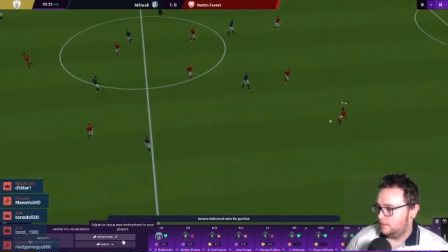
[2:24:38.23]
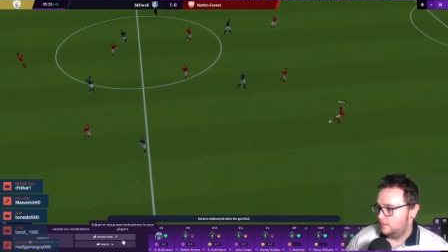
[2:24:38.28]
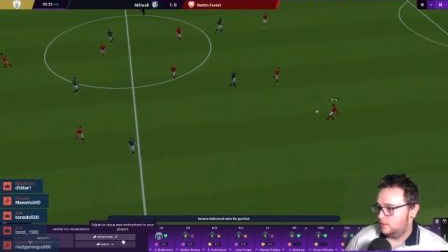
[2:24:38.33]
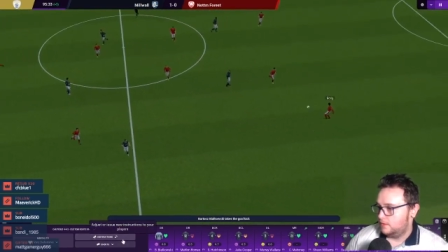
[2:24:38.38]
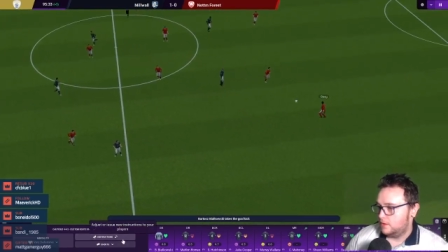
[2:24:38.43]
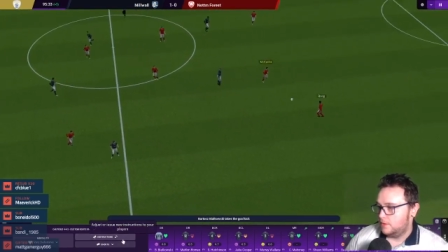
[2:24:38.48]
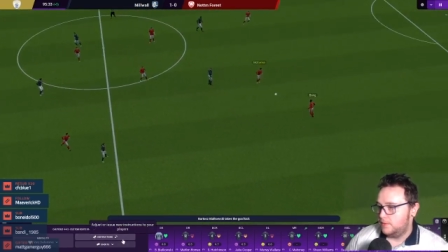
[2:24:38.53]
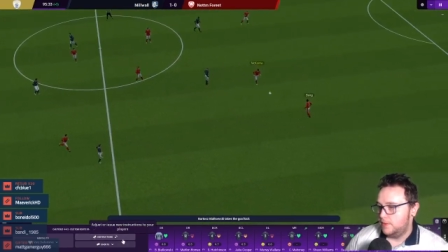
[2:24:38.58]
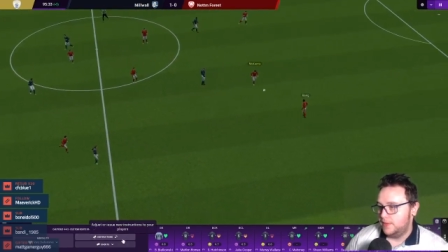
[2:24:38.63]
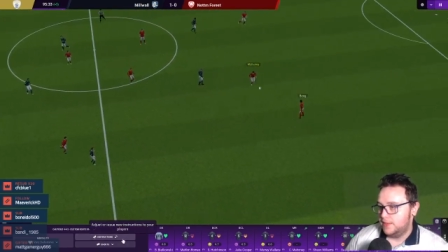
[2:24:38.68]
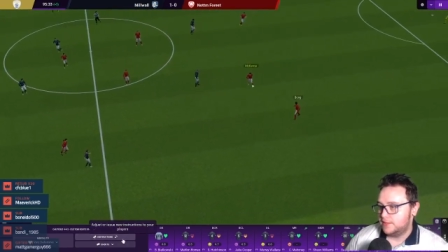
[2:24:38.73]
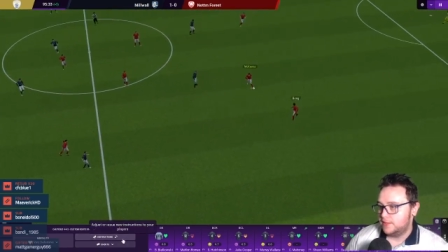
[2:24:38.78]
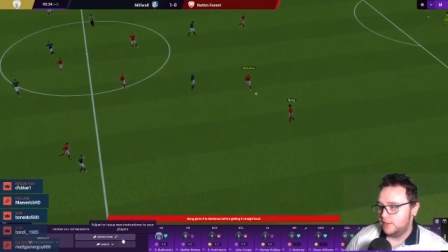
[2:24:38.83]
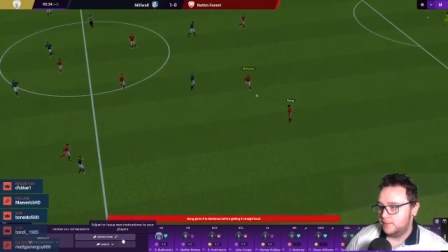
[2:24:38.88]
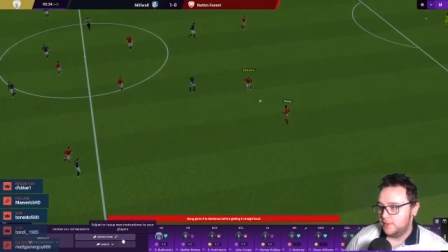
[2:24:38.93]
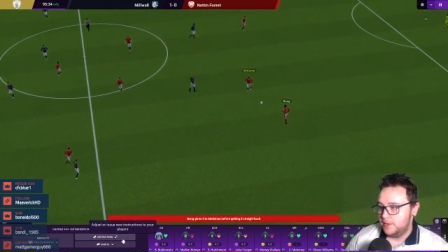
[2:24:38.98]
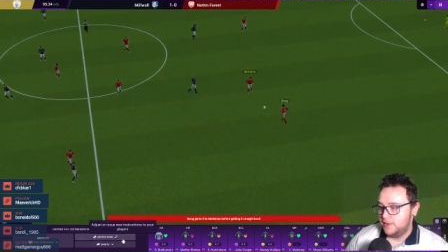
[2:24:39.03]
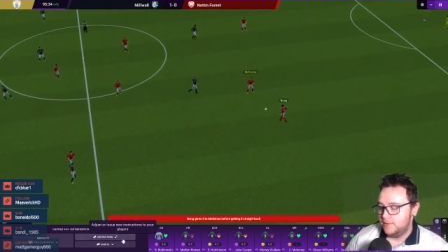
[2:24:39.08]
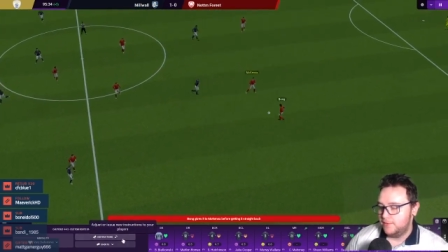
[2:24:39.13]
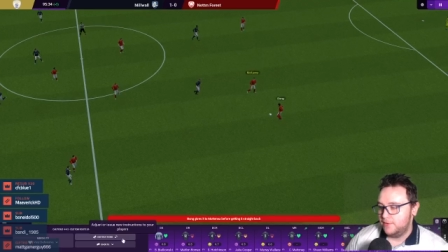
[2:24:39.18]
Oh, come on. That's got
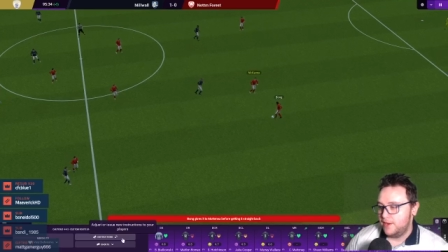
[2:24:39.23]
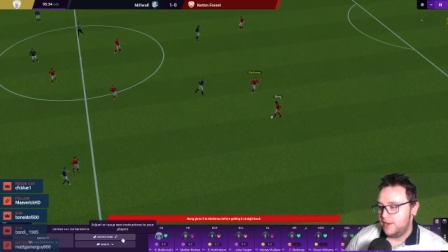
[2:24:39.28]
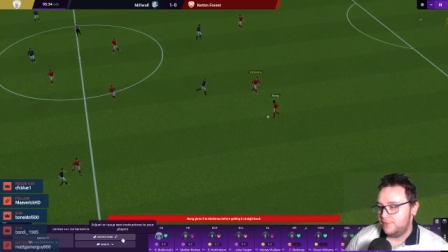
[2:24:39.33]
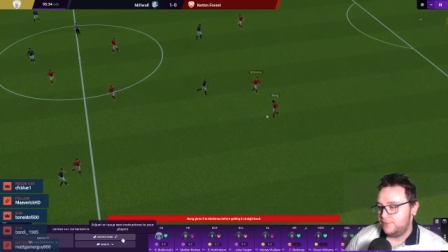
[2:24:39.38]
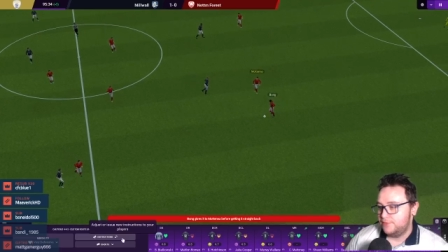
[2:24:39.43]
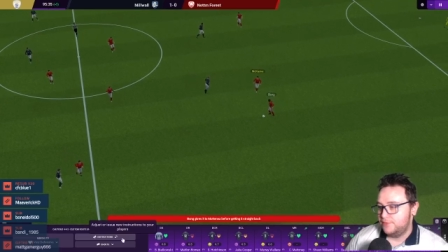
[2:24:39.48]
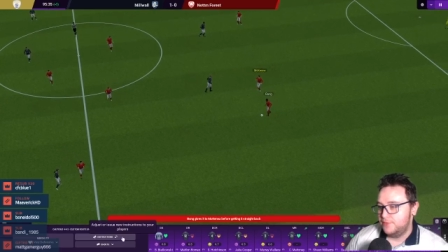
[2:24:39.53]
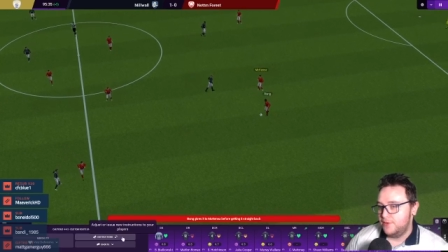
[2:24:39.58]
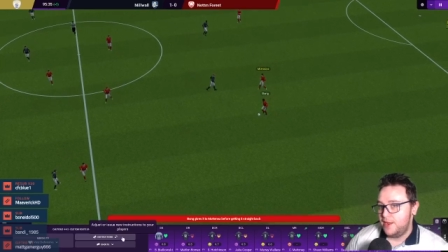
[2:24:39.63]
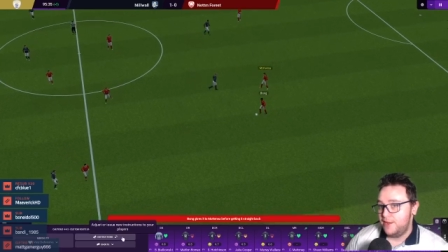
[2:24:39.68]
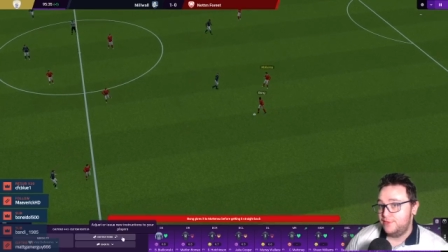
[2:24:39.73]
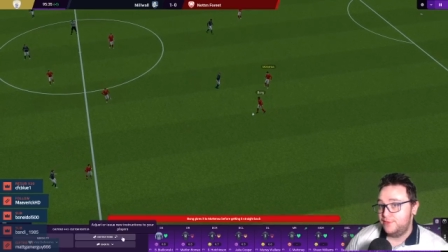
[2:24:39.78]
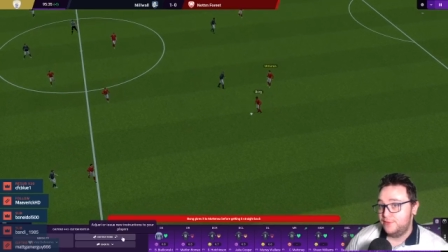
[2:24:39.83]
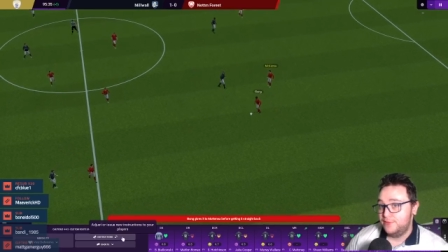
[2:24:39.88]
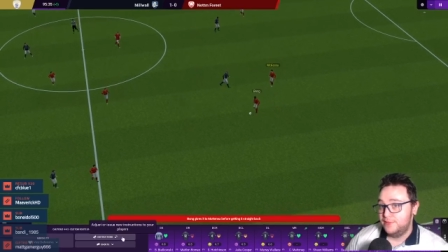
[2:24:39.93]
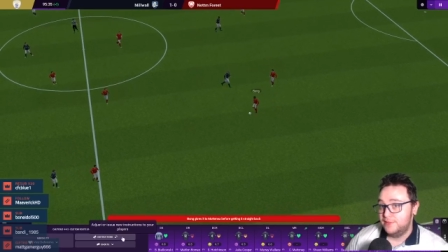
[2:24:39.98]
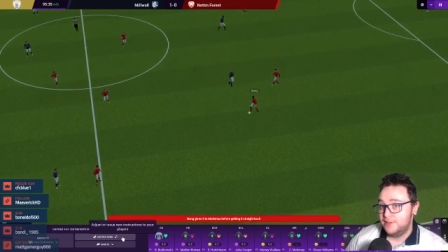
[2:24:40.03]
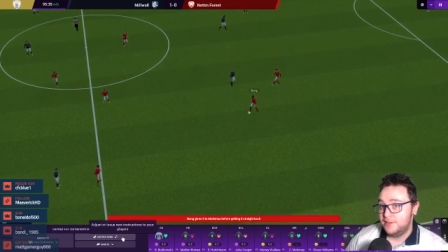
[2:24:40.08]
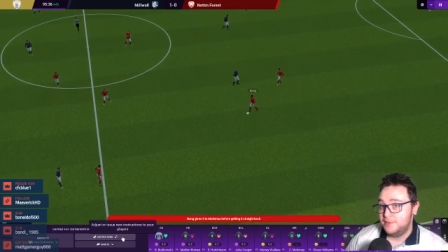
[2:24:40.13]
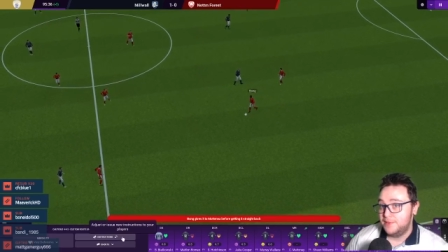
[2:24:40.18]
to be it. Ref,
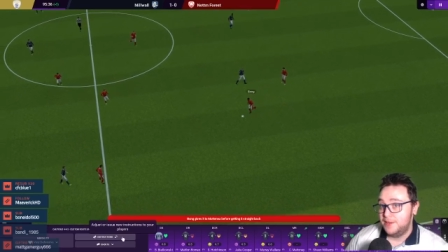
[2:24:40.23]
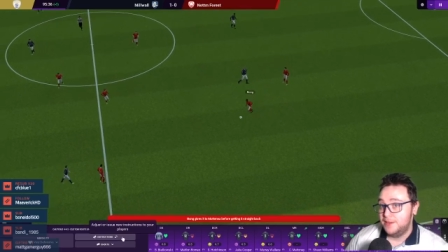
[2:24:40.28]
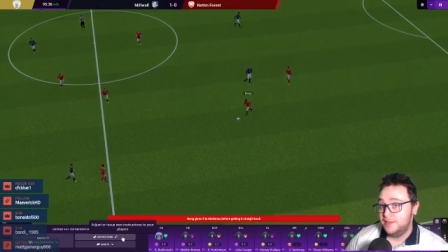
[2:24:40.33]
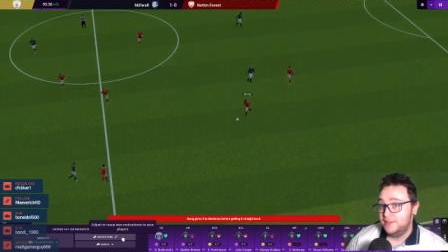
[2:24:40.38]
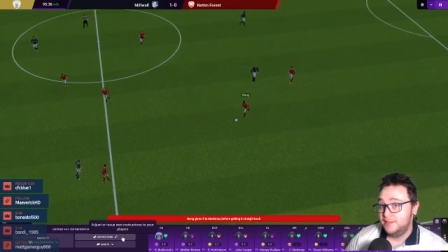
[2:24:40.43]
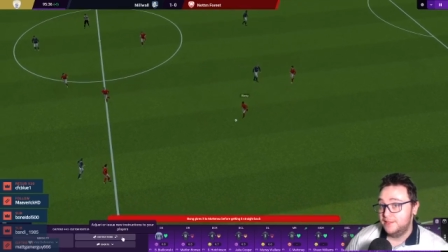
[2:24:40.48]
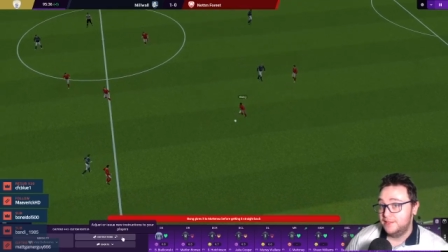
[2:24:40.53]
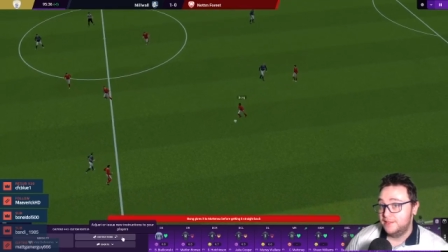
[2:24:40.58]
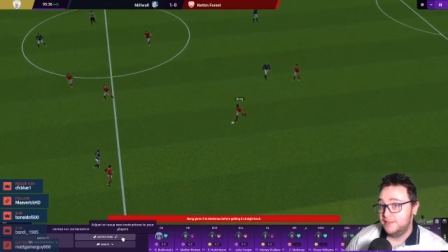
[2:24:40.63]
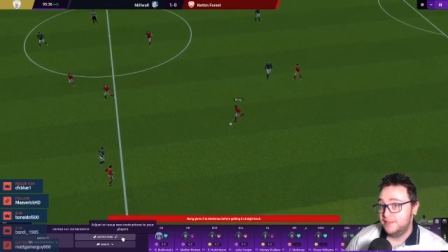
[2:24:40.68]
ref, come on.